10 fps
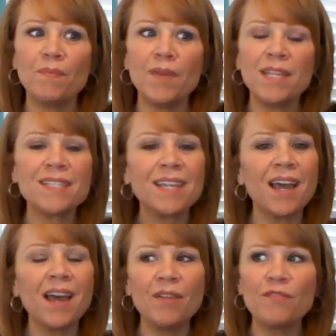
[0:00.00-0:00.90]
it's,
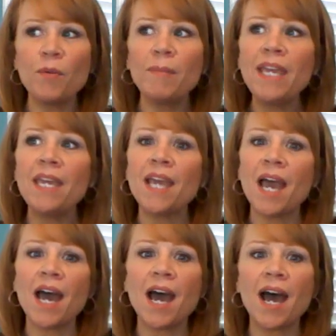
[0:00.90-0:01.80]
for me,
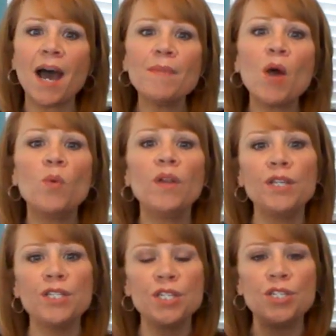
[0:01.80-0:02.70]
I'm not
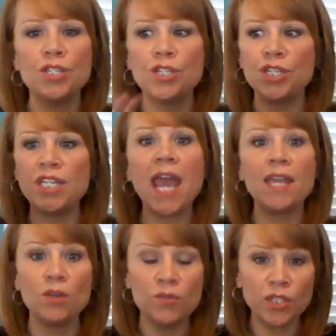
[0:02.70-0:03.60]
willing to
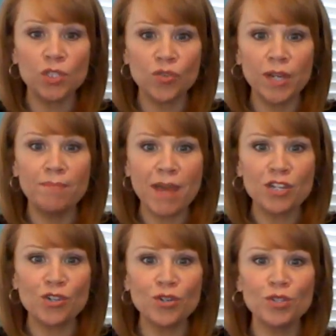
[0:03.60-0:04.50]
take those extreme
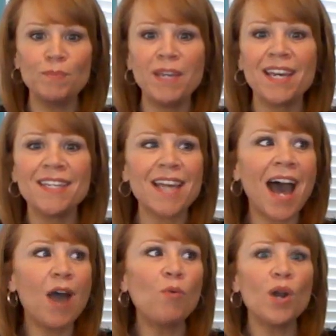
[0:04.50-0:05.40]
measures, because
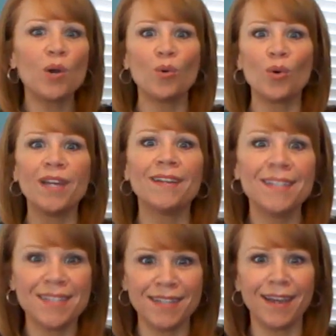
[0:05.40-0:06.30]
I want a
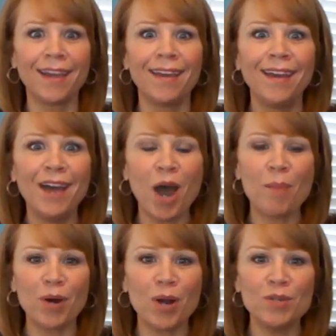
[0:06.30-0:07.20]
realistic
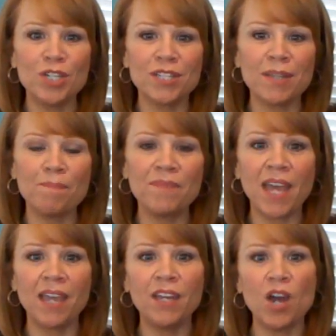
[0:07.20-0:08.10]
approach to
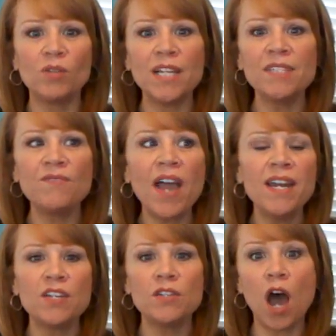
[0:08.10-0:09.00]
something. Let's
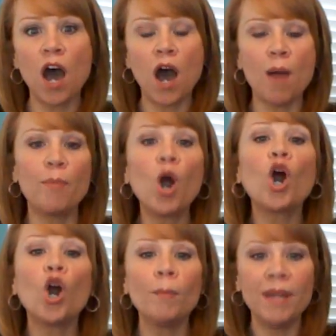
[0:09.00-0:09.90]
find a
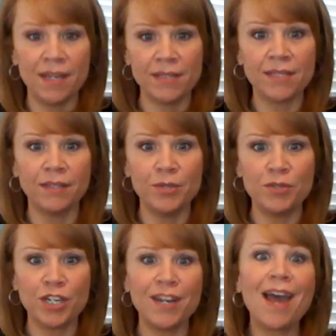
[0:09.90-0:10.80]
permanent
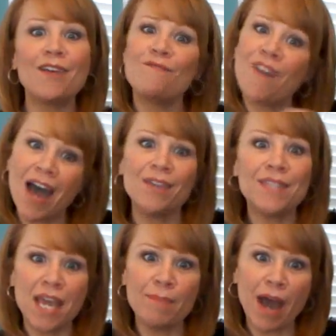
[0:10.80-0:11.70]
solution, not a
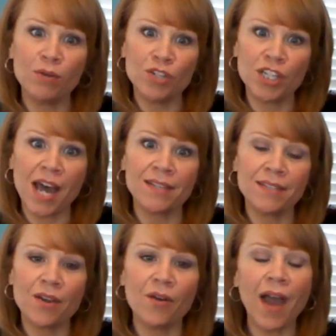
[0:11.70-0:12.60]
5-day pouch
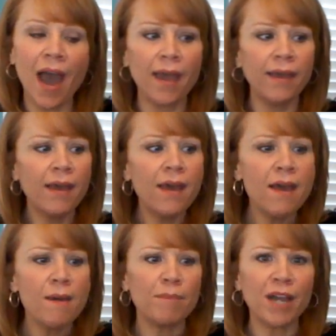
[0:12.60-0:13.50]
test, okay?
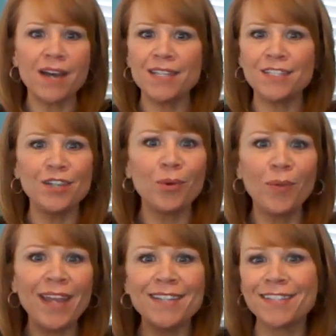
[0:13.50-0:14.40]
Because your
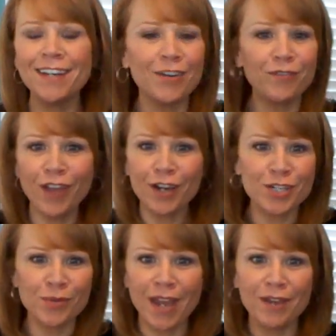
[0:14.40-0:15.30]
weight's gonna
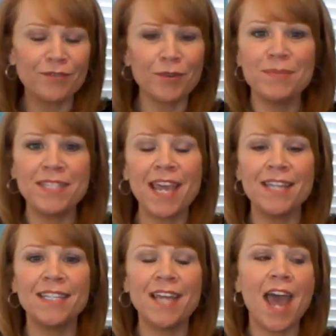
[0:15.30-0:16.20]
fluctuate from day
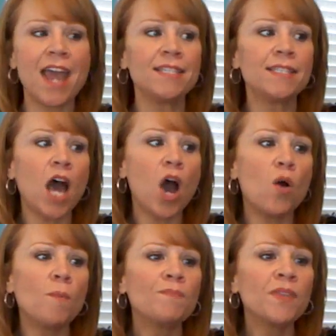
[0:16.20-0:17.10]
to day.
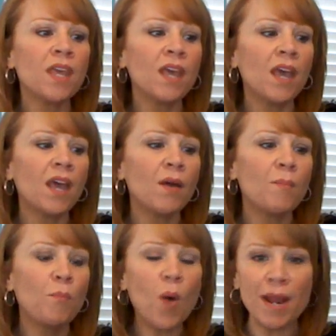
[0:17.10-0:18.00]
So
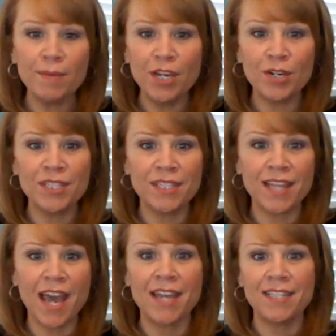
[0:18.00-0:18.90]
what I'm here to
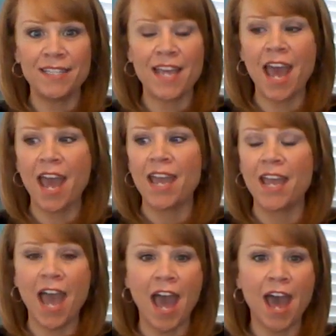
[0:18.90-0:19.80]
say
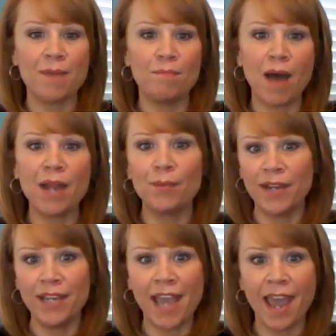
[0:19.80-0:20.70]
today at my
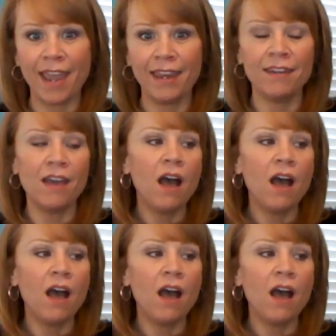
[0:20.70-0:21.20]
regain